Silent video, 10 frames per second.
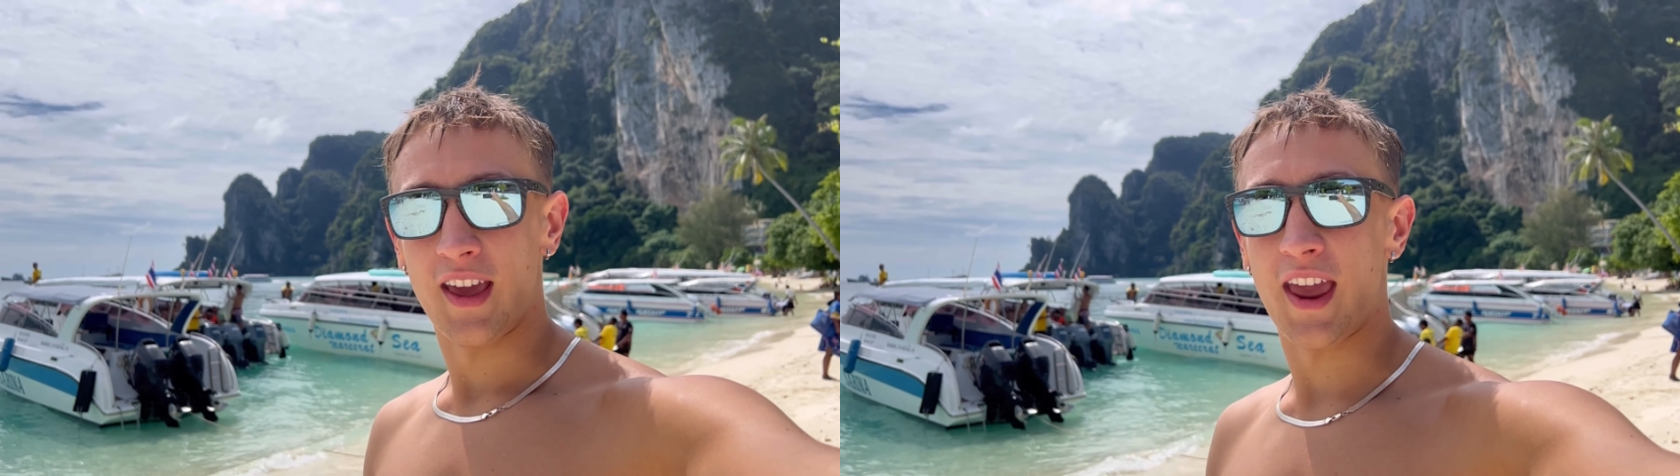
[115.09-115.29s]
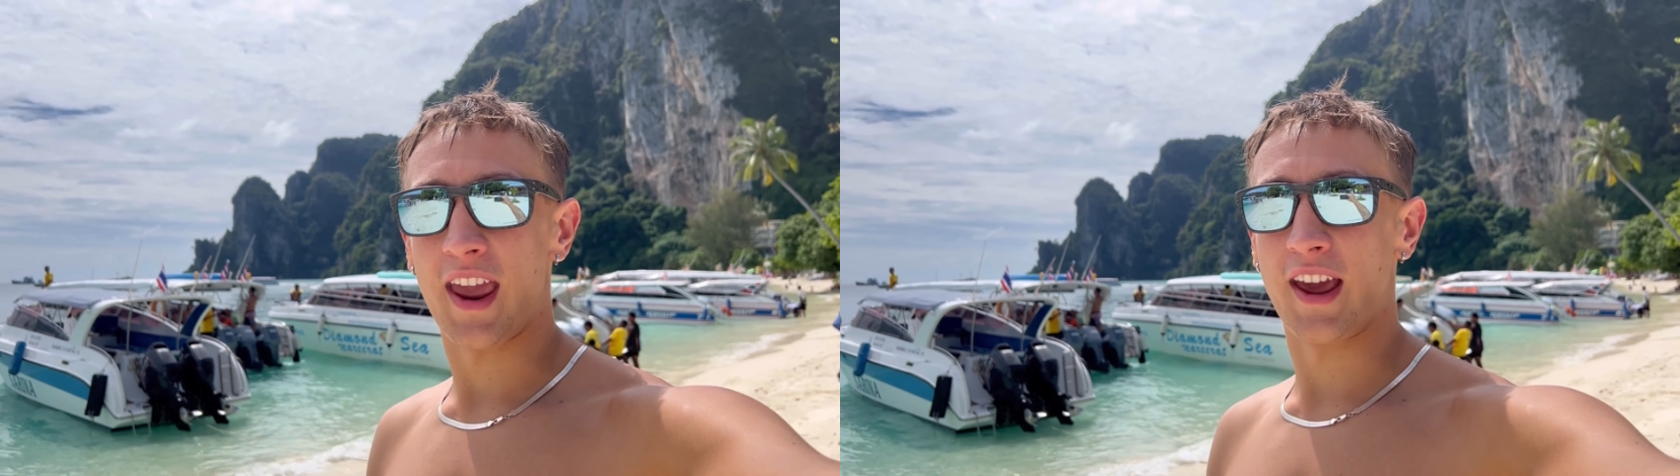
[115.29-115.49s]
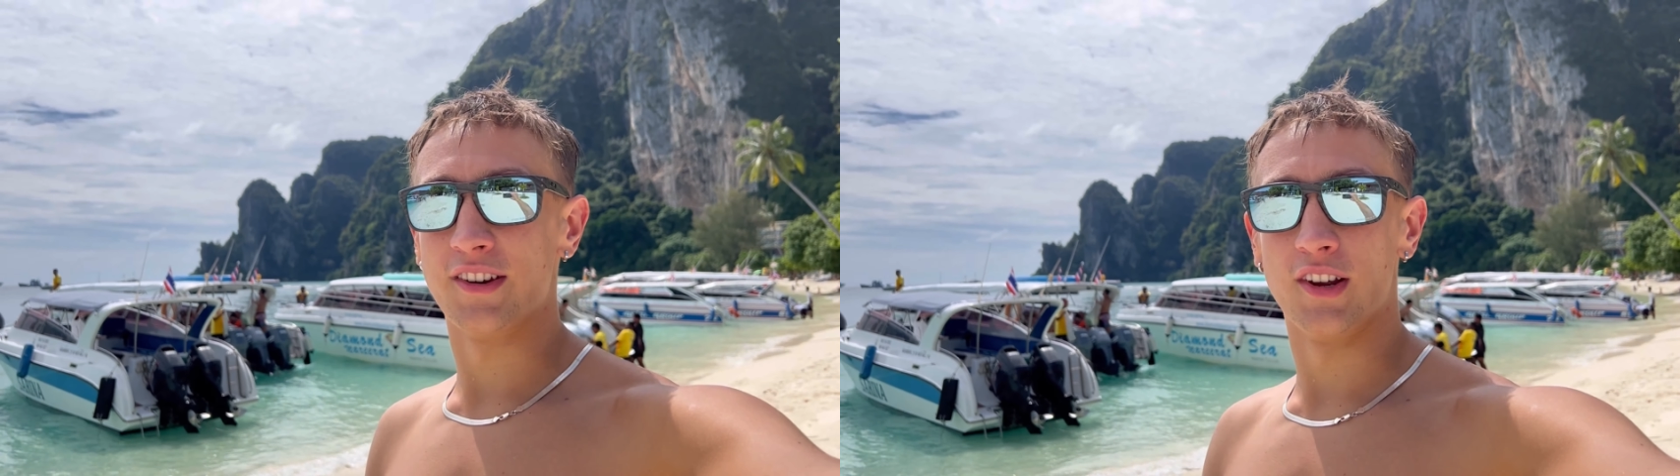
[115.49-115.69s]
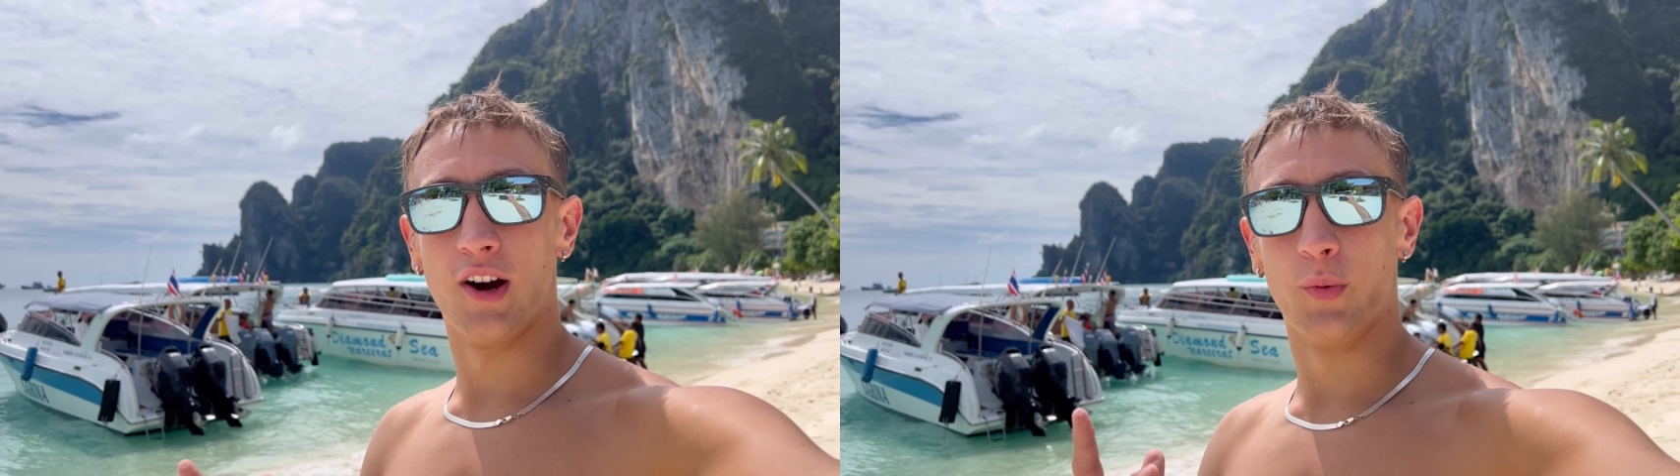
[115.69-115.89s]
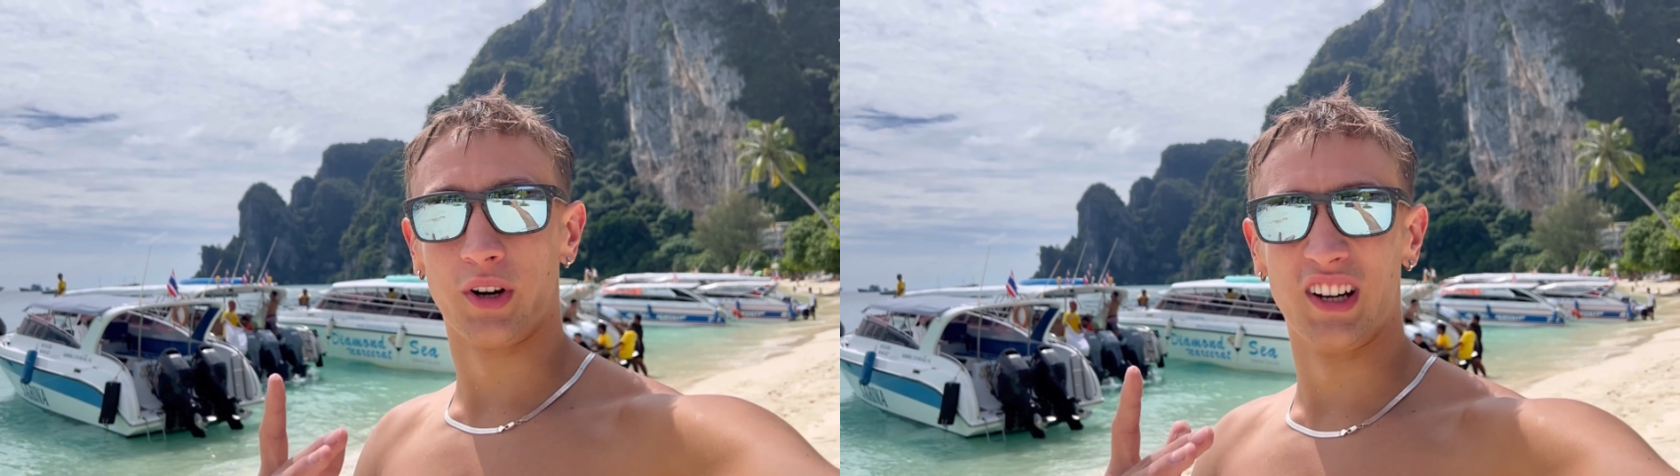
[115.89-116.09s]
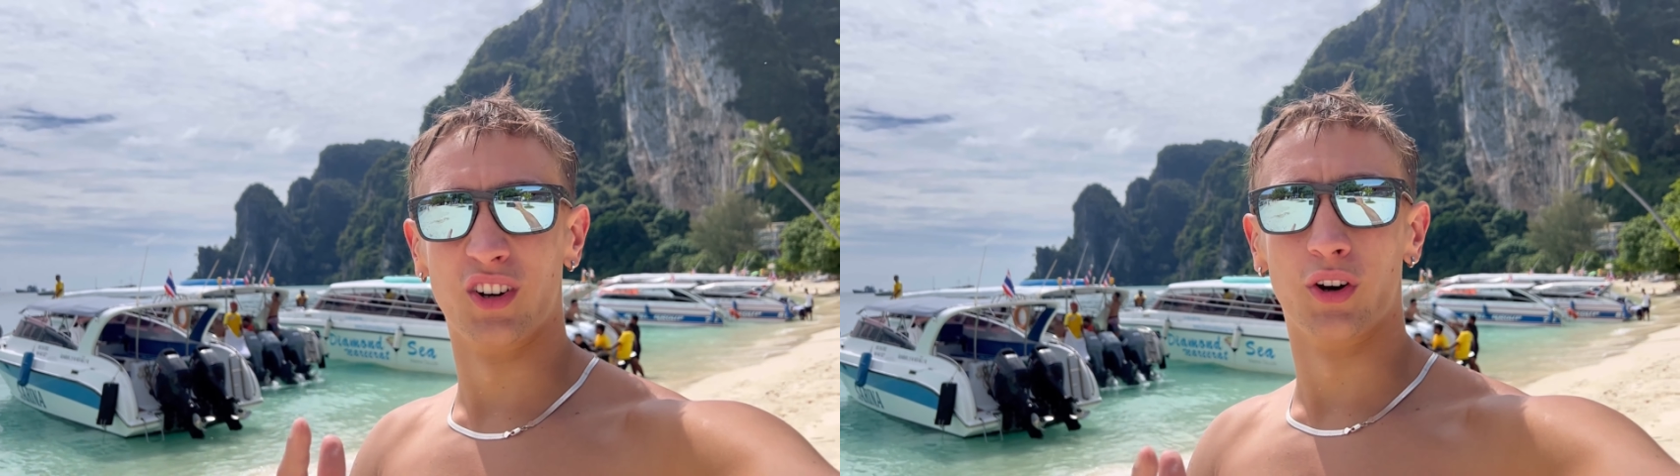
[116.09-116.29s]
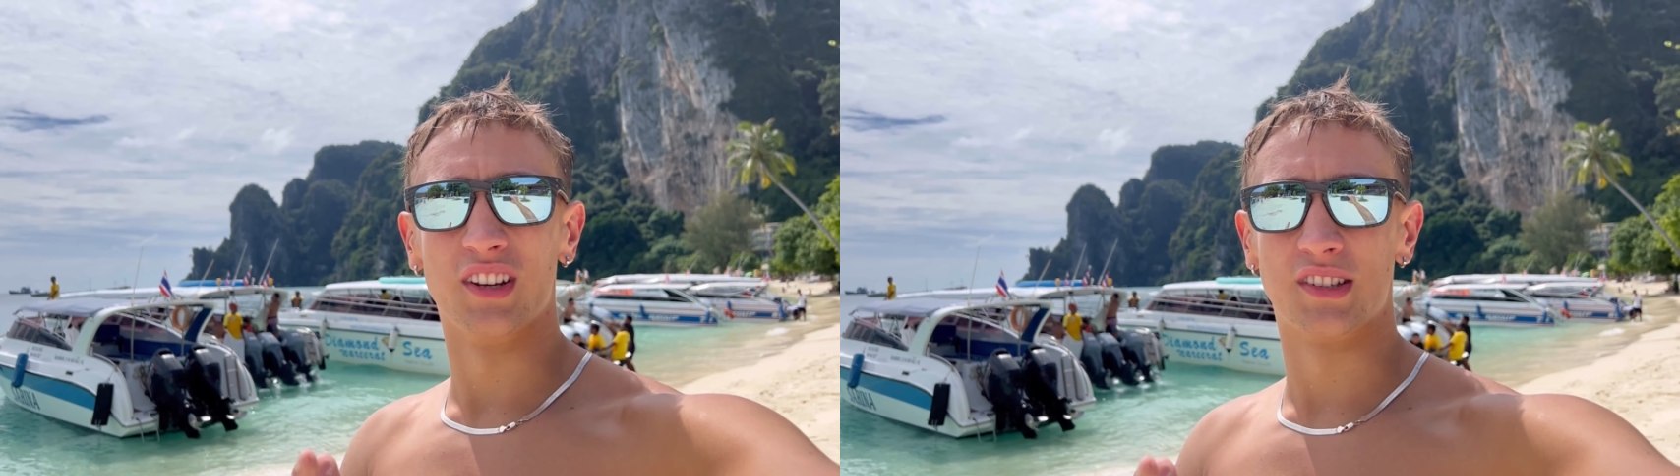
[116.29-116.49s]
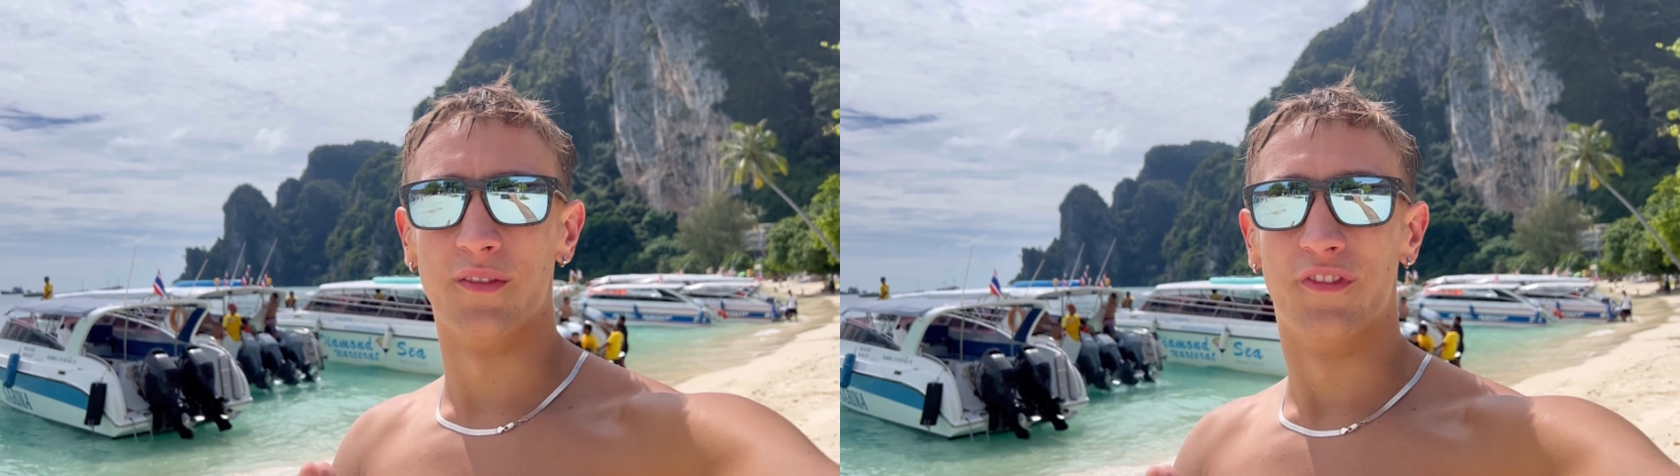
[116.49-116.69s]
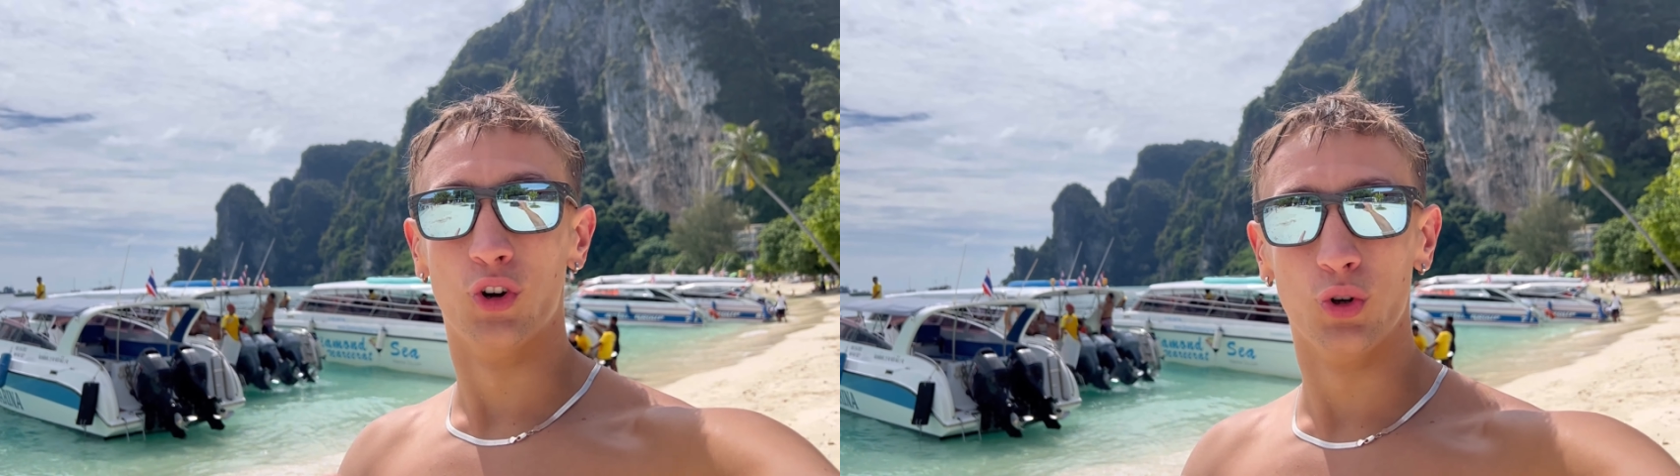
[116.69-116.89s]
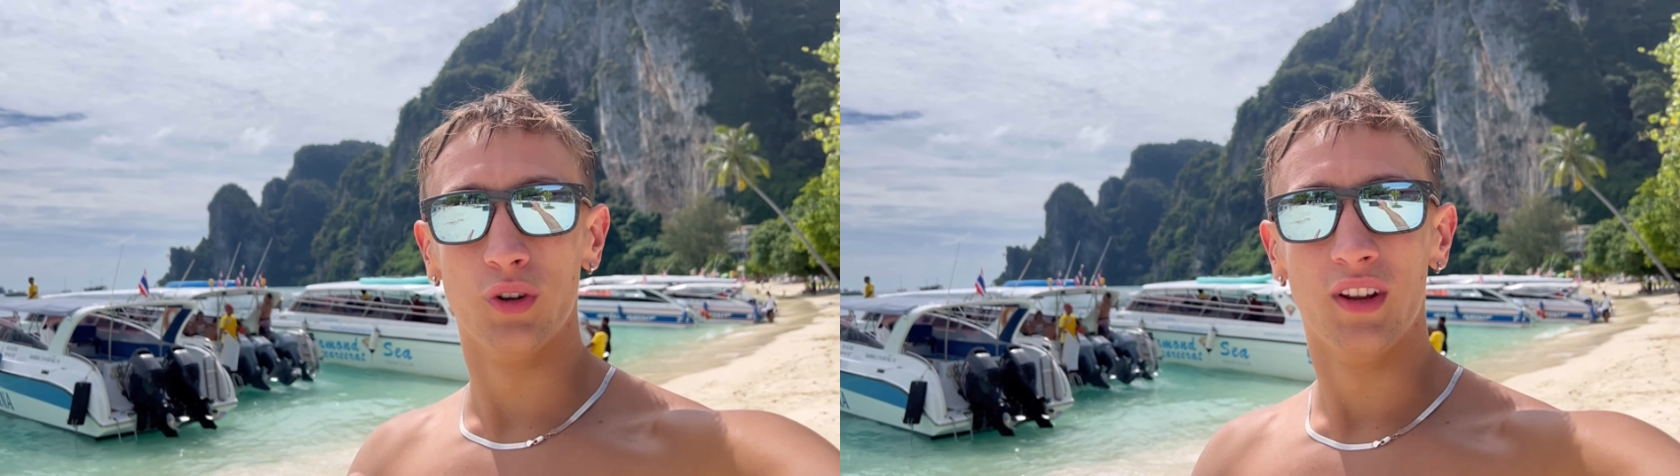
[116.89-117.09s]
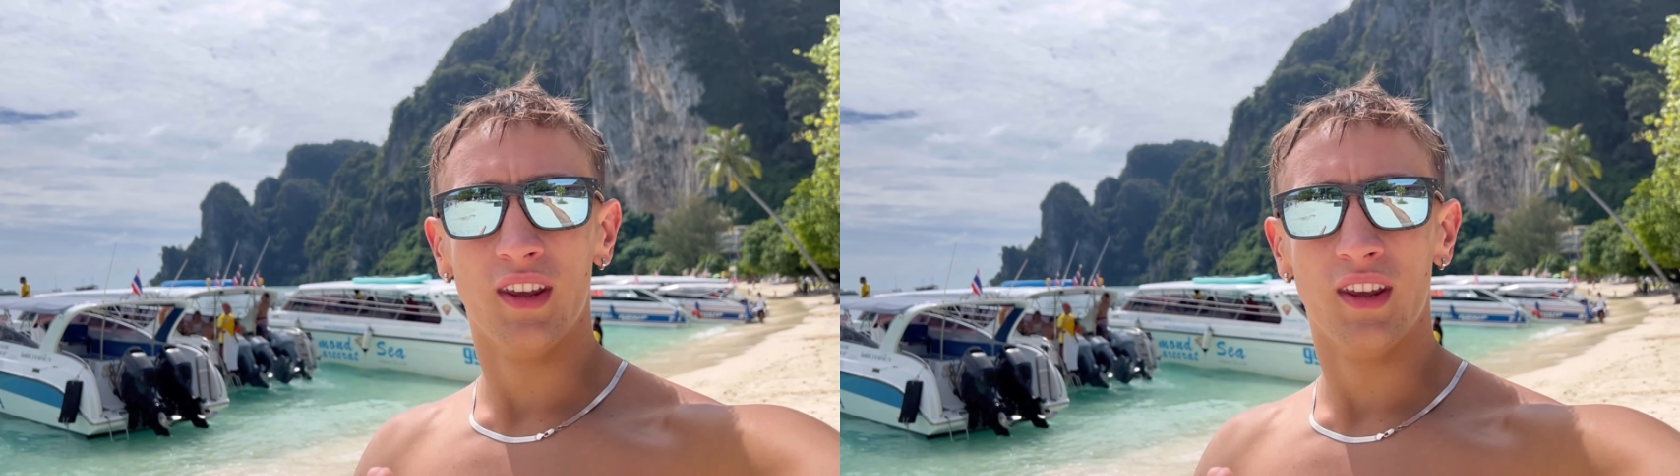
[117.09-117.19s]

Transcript: and uh, we're gonna go get some food.